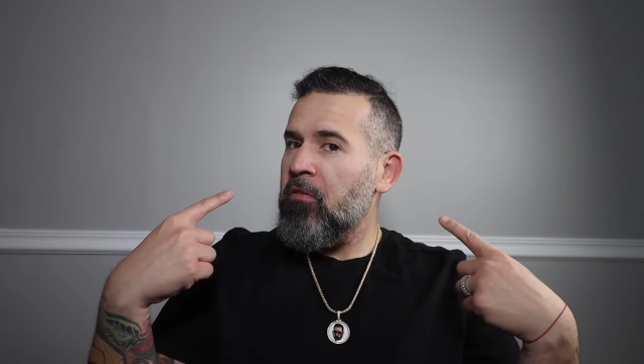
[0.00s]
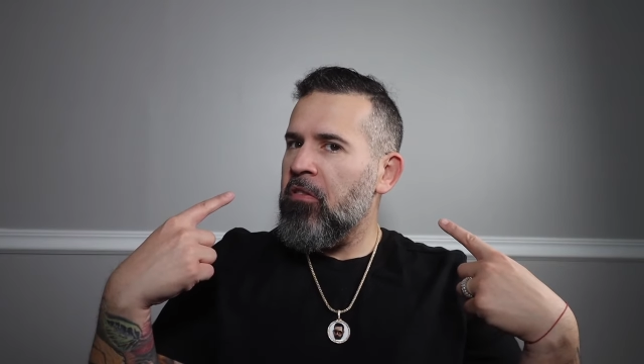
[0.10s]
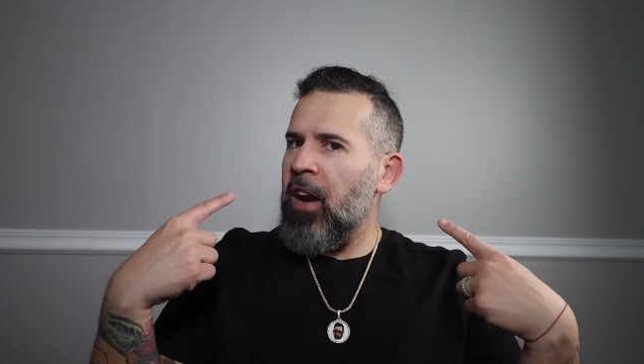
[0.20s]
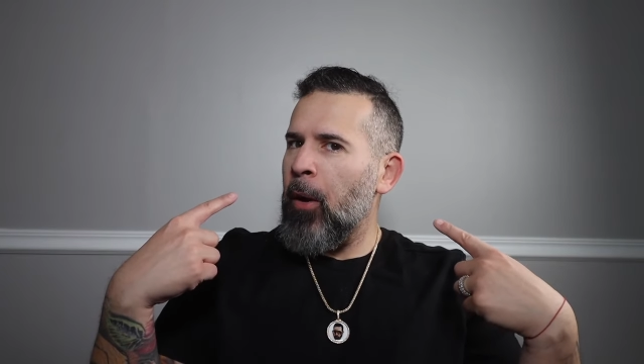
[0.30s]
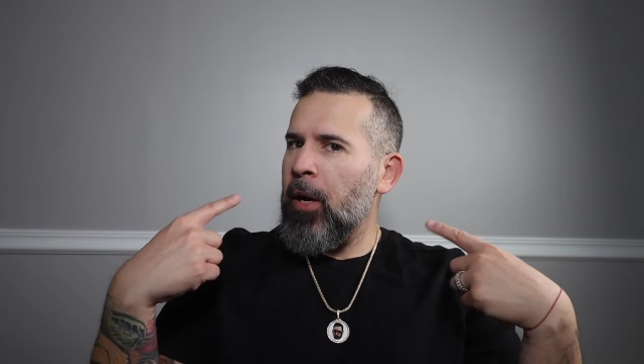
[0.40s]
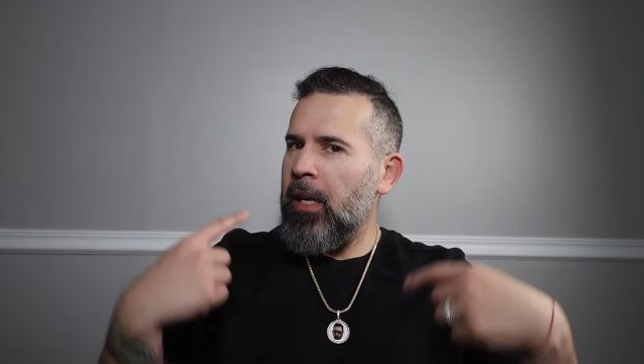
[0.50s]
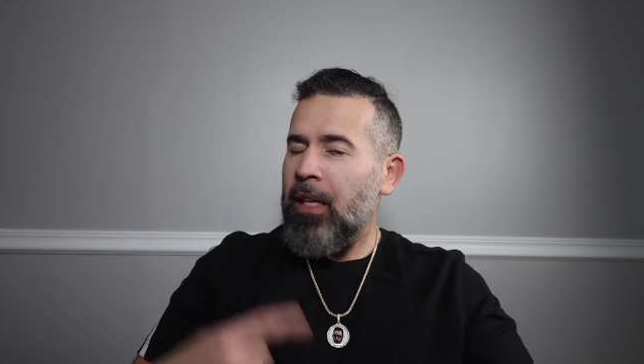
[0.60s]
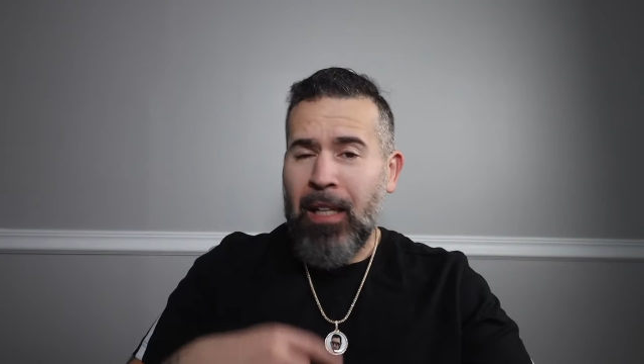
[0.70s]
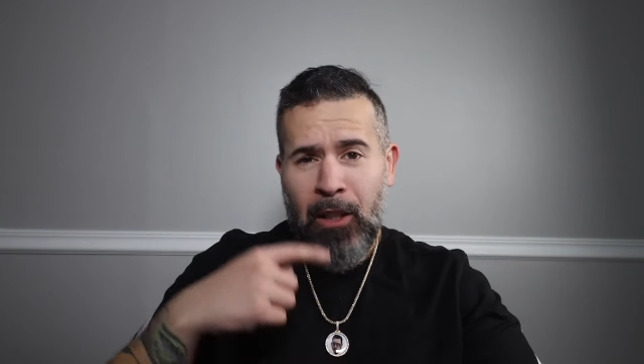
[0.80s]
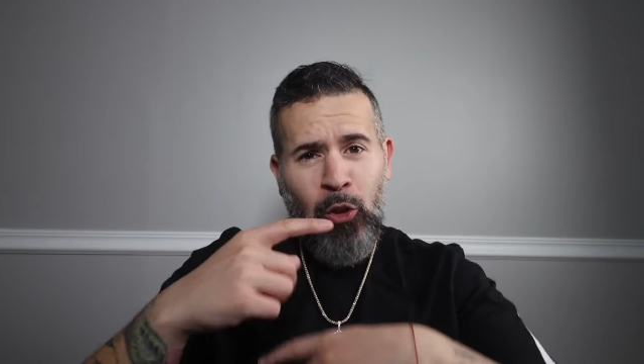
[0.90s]
Very.
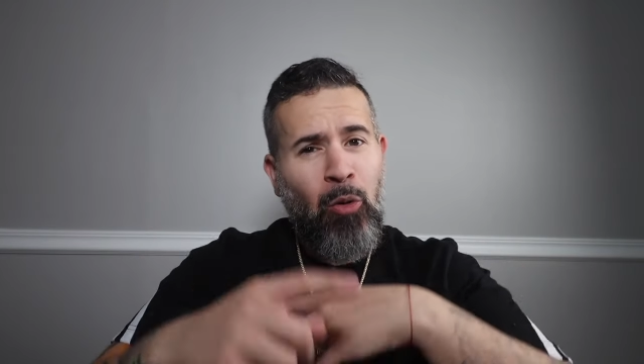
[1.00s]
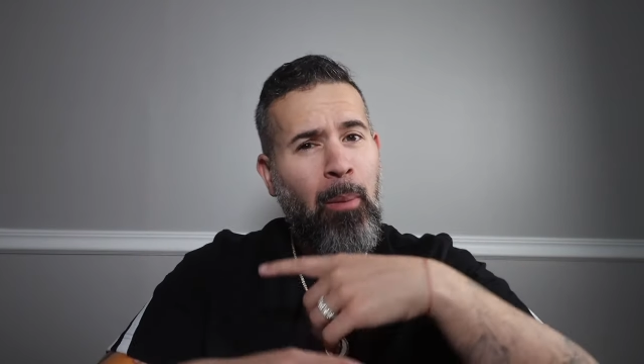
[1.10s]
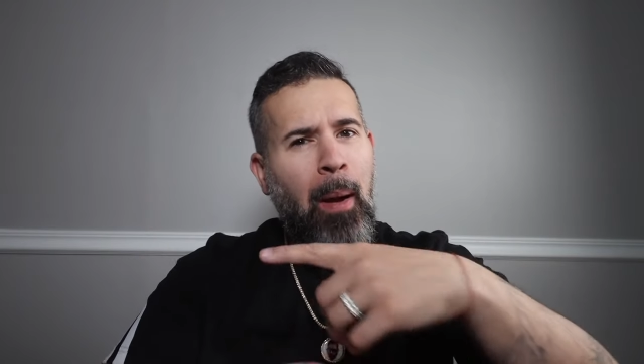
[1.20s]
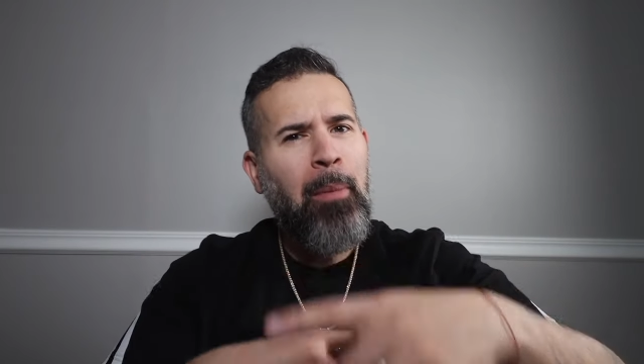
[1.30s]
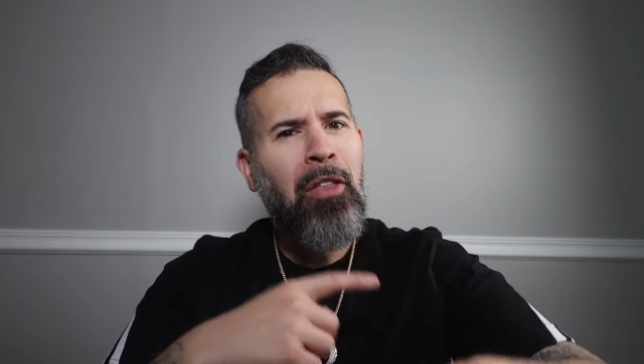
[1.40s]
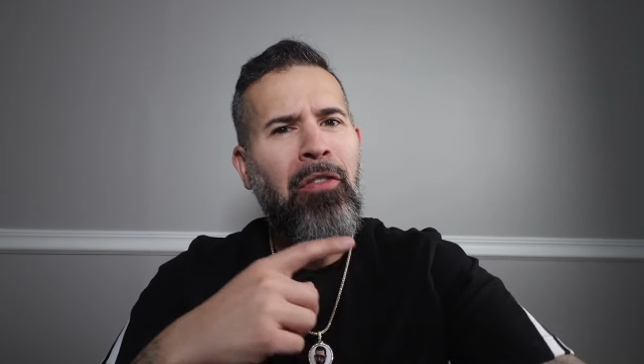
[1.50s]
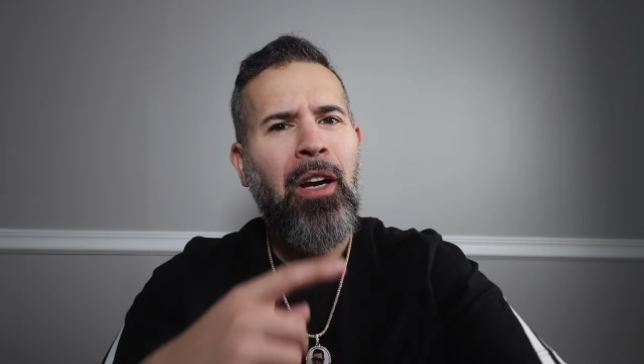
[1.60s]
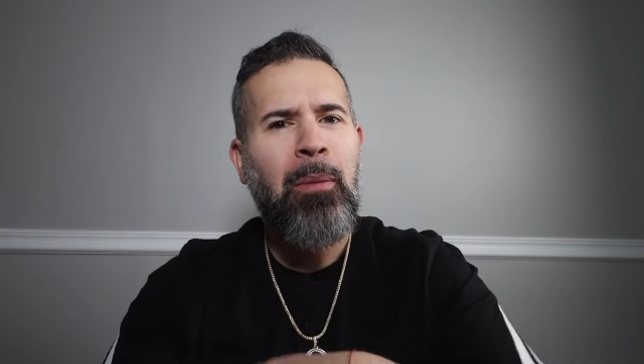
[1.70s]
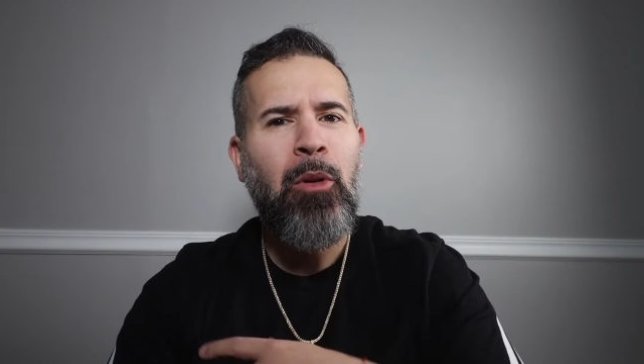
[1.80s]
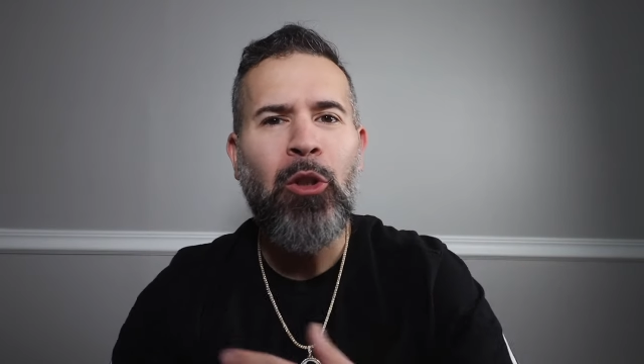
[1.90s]
Show my
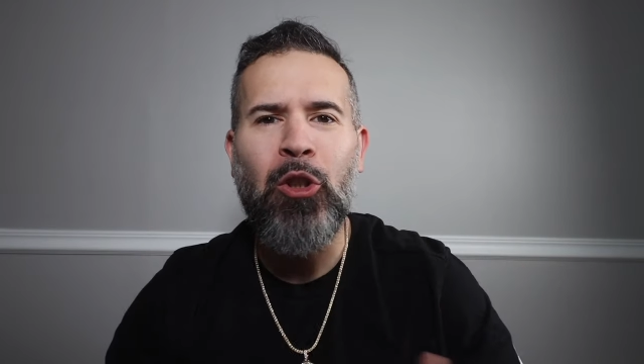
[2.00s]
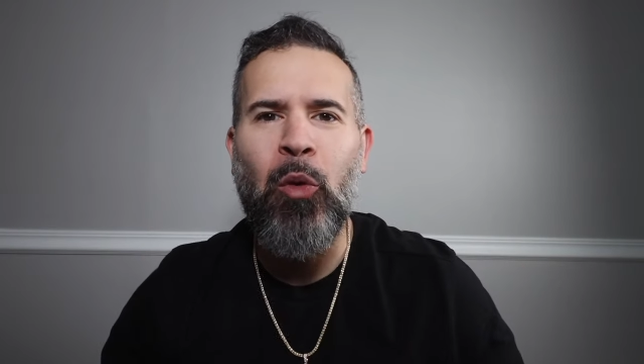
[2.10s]
motherfucking music